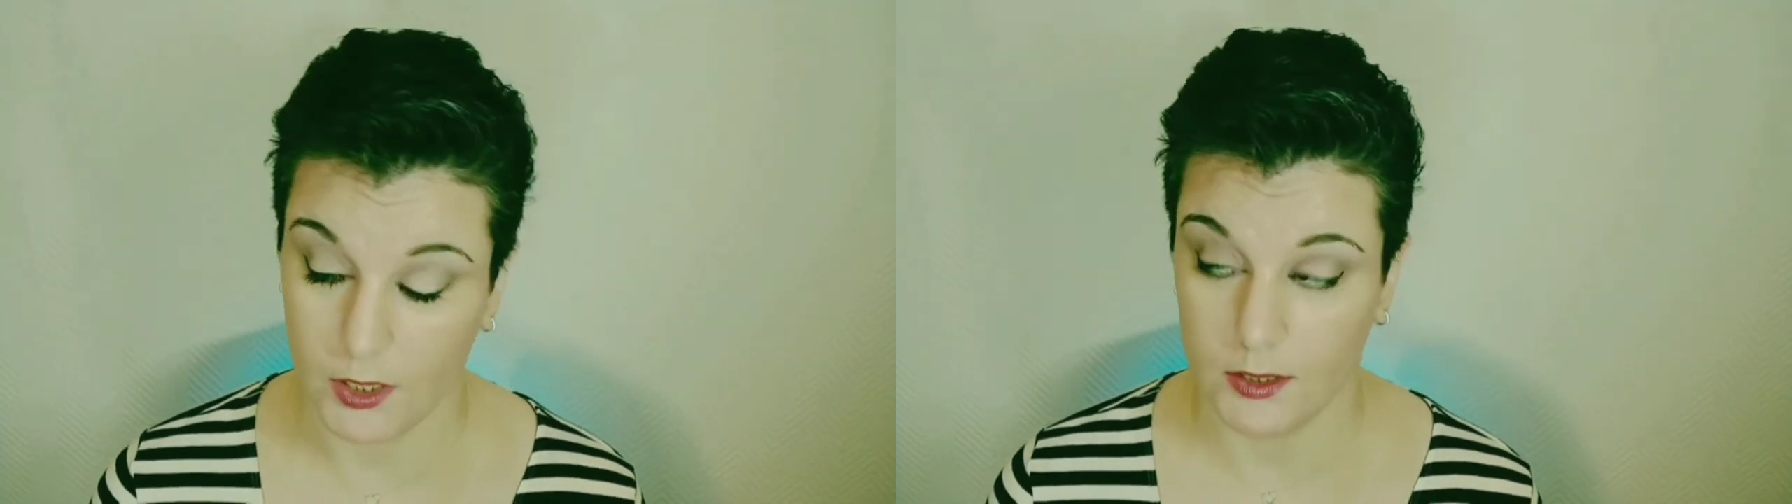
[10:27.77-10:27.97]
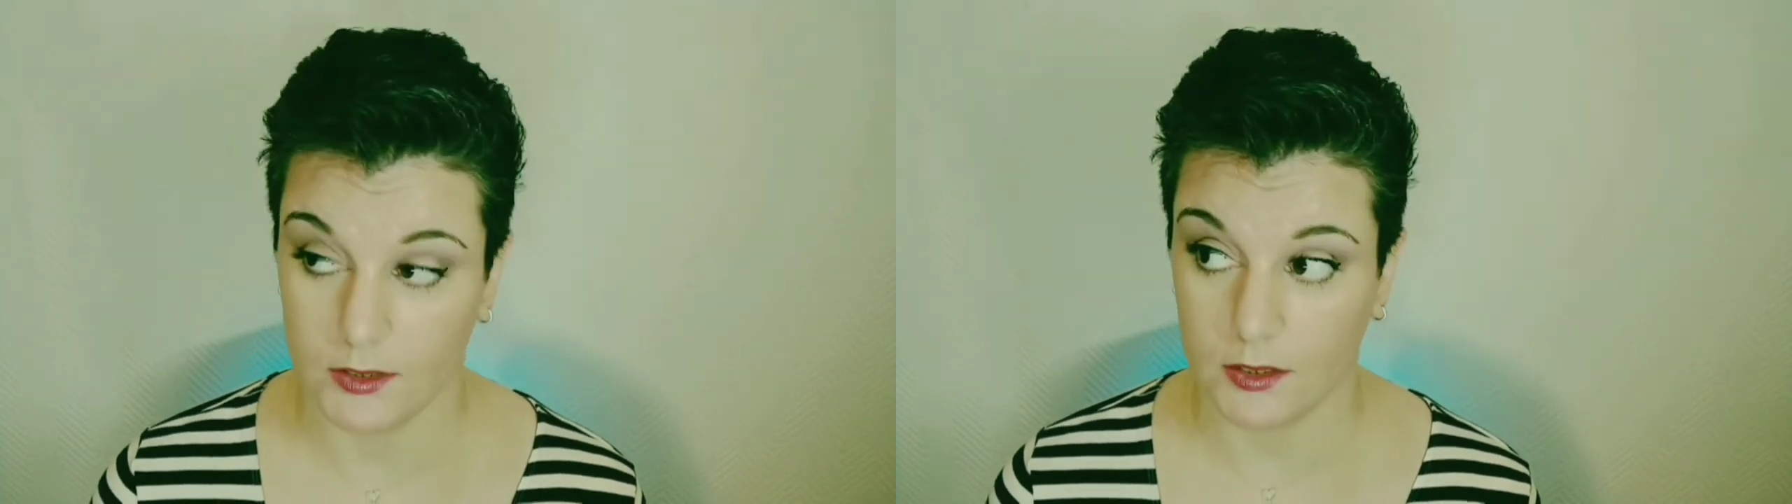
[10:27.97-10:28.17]

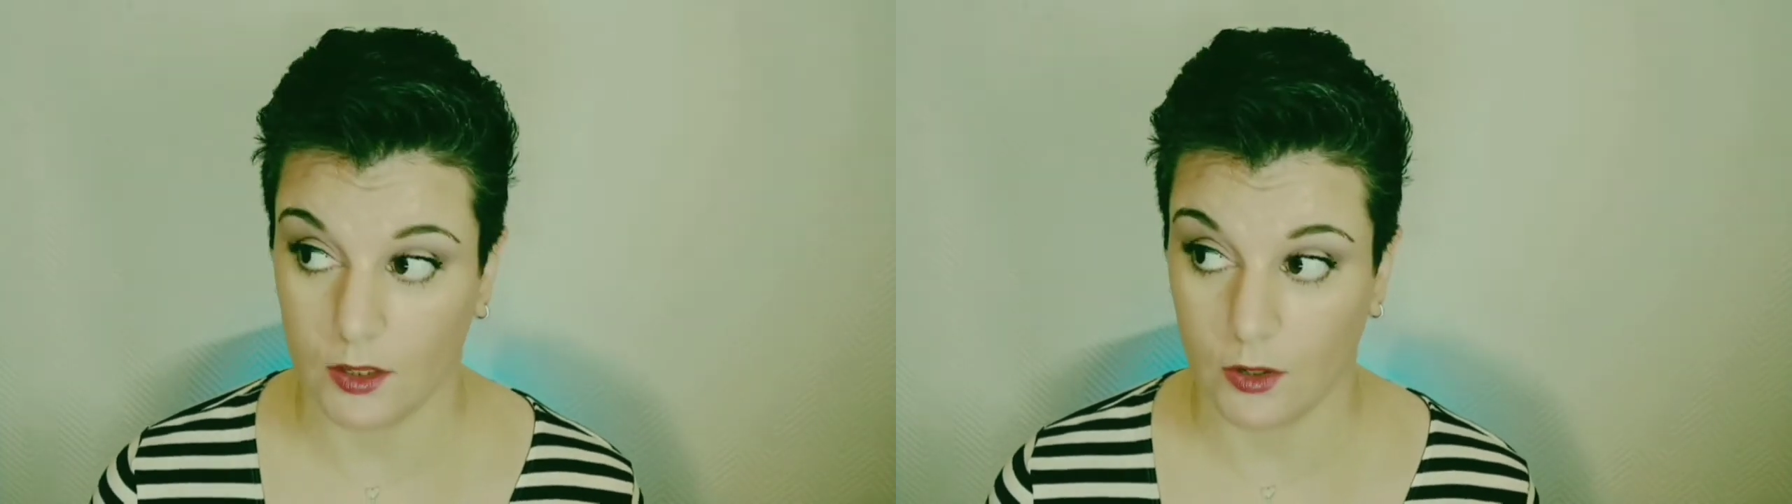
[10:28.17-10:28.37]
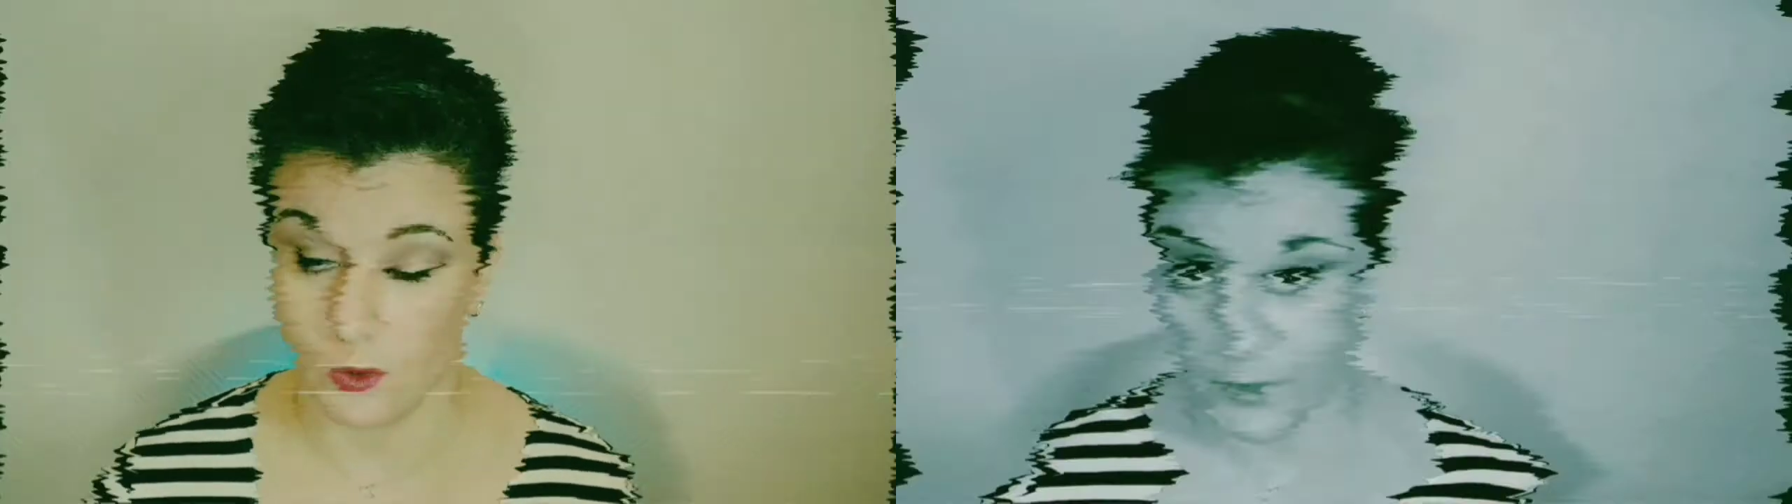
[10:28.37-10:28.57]

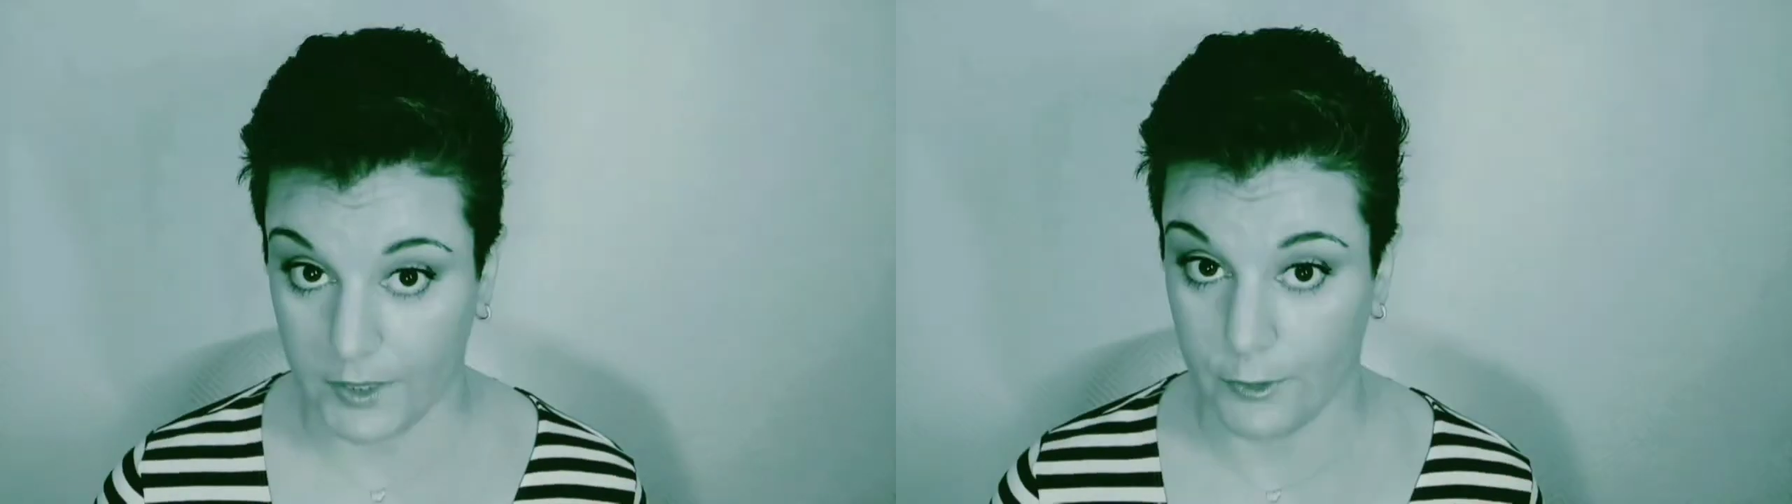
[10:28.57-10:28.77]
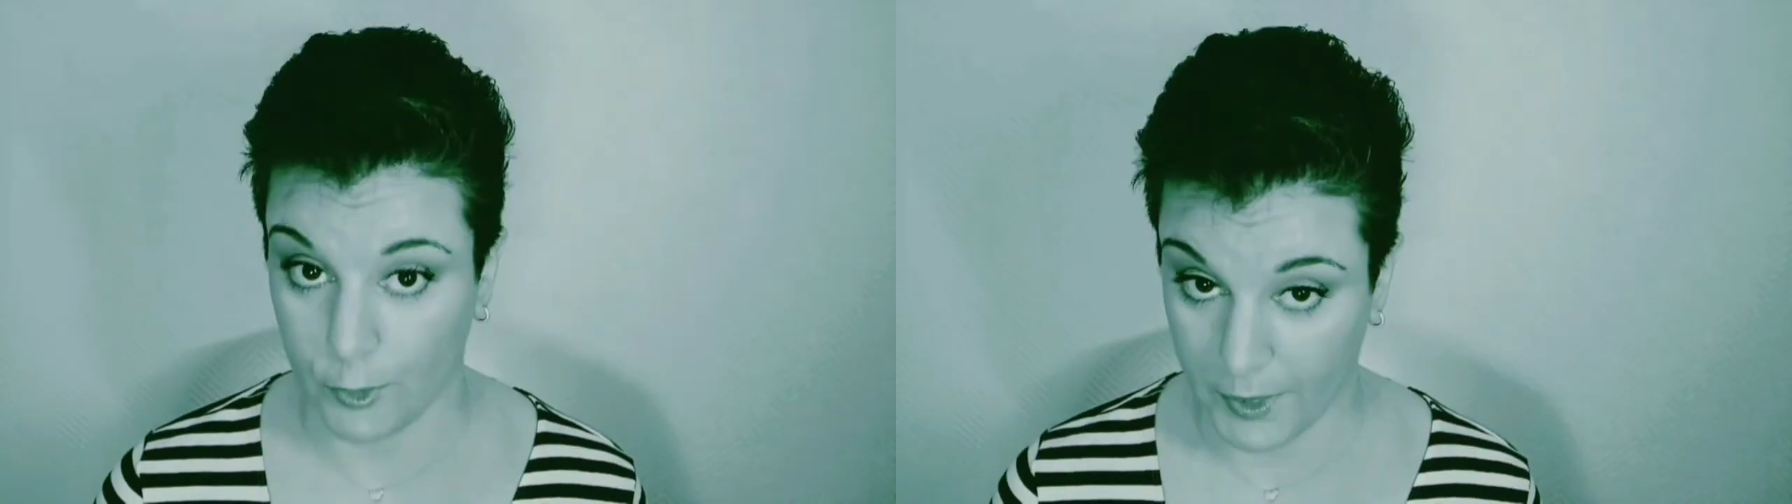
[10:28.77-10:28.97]
So read
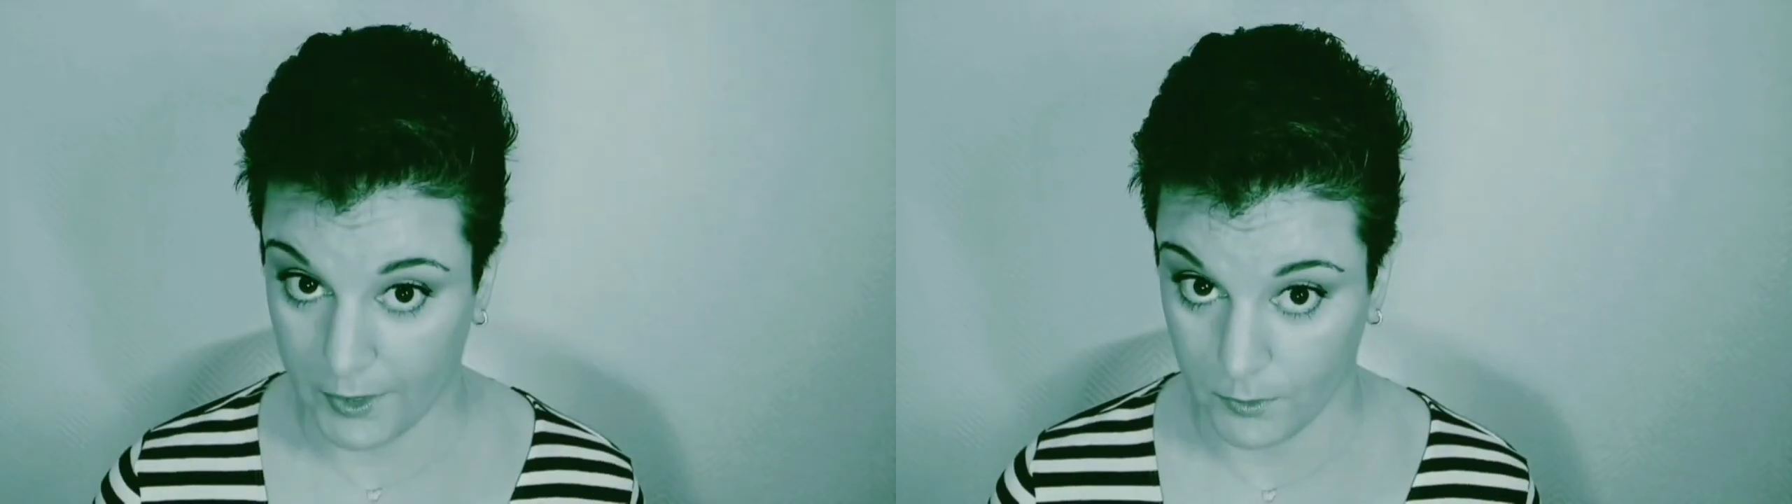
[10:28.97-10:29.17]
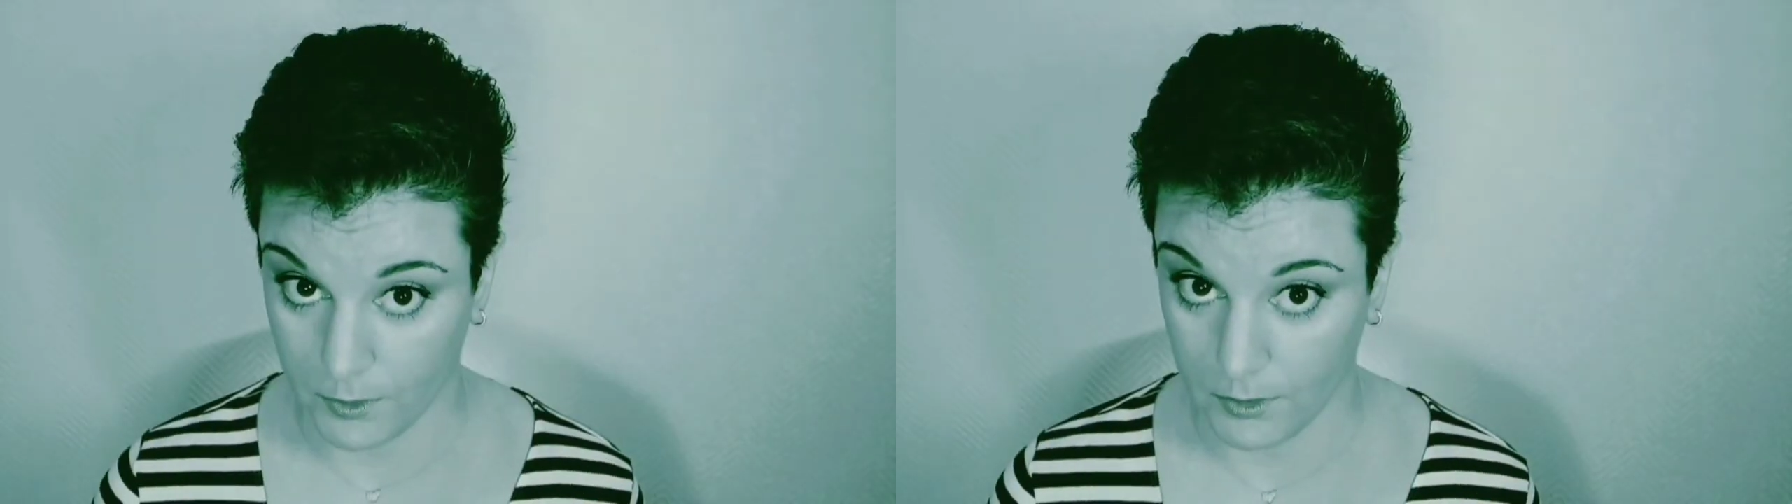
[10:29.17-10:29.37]
your
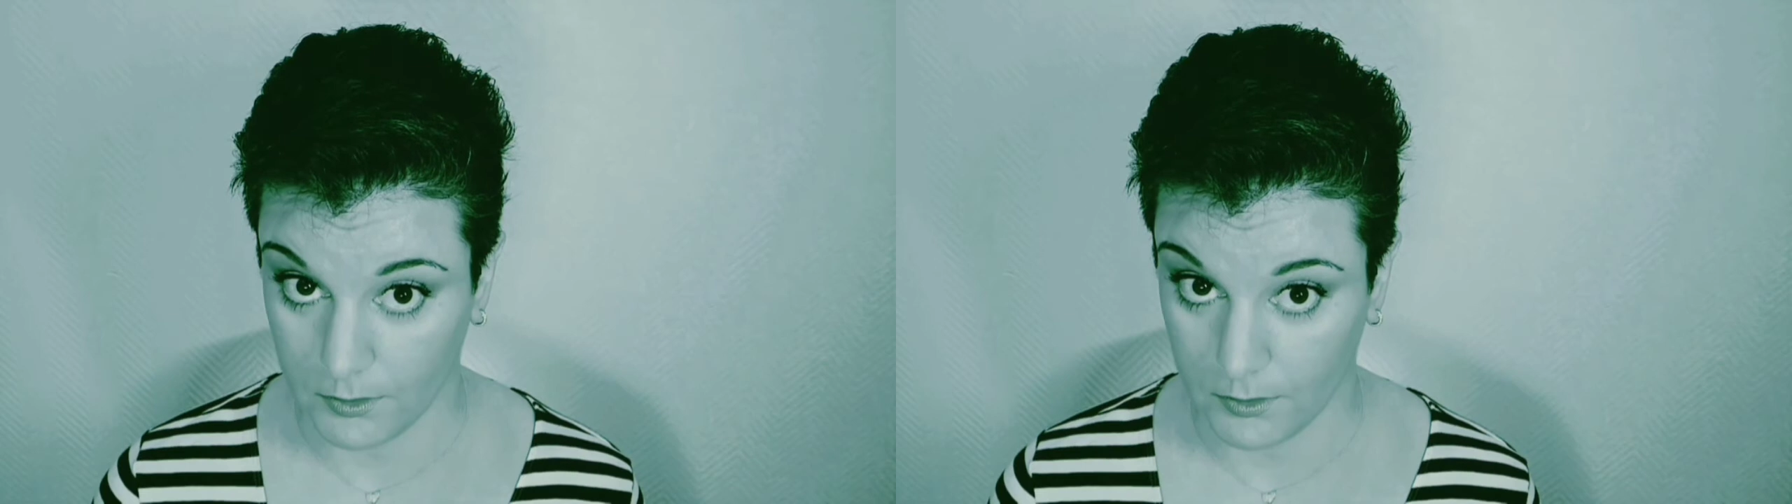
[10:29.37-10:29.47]
manual.